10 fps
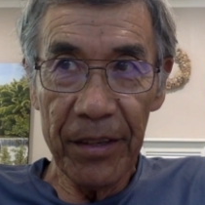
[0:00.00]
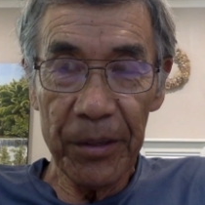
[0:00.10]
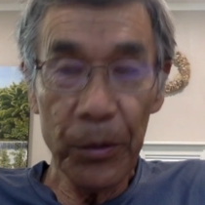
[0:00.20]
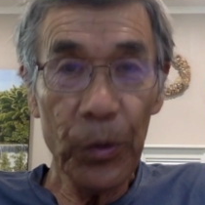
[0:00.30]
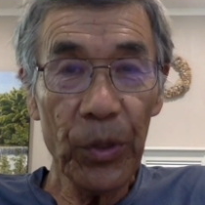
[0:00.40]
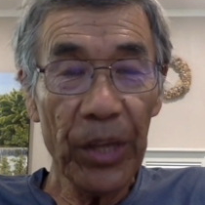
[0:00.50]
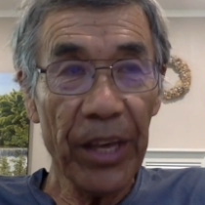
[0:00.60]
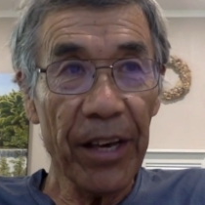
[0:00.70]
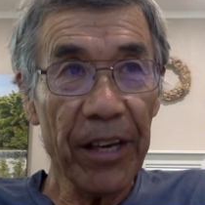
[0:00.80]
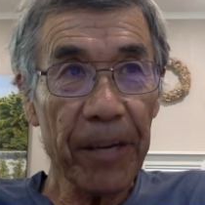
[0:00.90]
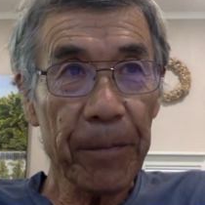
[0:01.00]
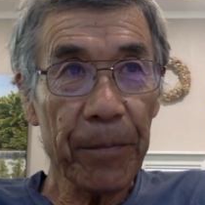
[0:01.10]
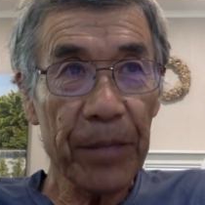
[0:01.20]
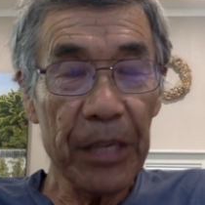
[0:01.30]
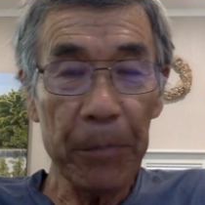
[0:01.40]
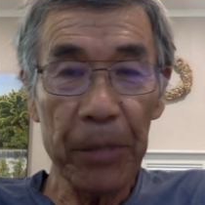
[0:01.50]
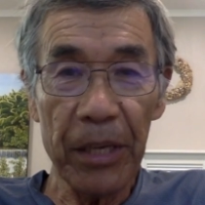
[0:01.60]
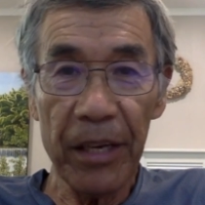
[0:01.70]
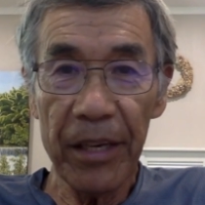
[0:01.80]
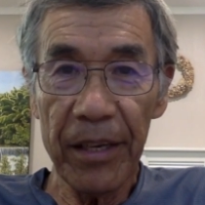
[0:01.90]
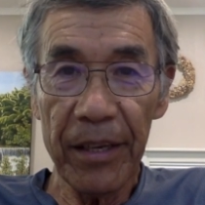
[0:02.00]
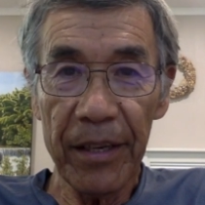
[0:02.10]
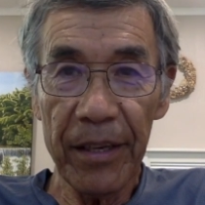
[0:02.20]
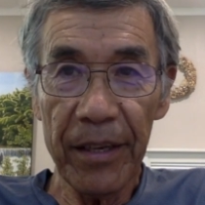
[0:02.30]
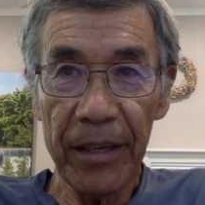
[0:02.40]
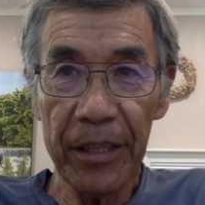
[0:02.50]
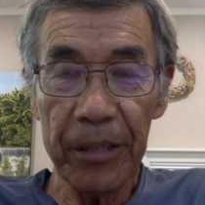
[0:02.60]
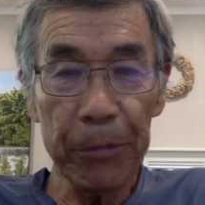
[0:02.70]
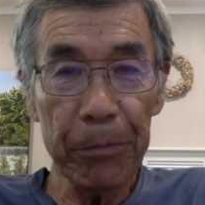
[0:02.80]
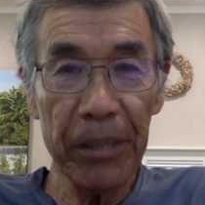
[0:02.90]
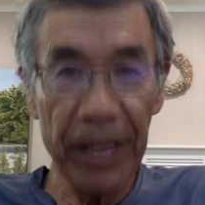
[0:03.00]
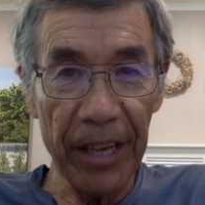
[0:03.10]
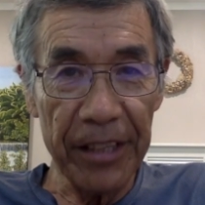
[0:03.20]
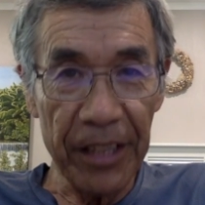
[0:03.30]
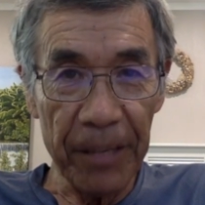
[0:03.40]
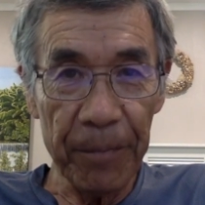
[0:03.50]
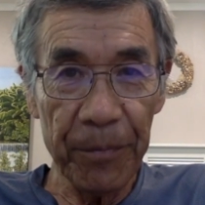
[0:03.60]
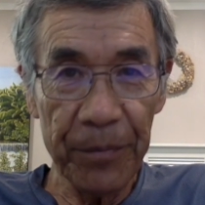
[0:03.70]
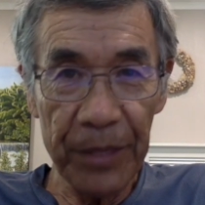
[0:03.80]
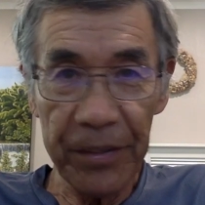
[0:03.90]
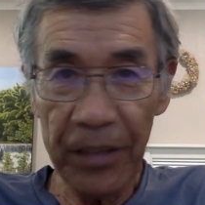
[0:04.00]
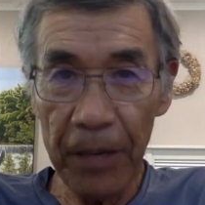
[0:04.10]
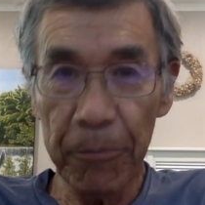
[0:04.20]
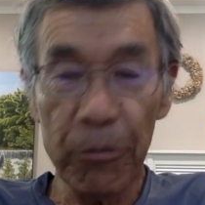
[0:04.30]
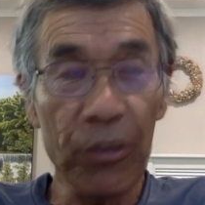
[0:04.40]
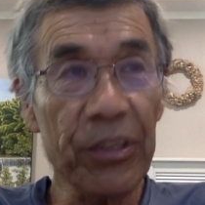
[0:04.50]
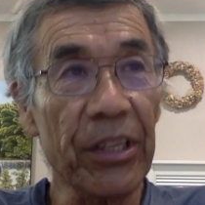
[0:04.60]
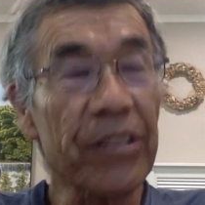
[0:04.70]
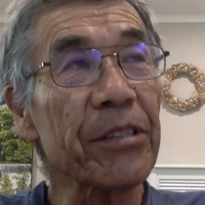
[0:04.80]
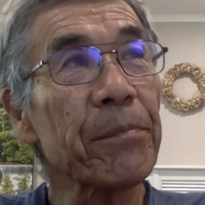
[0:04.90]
Google AI, Gemini, is replicating the same process.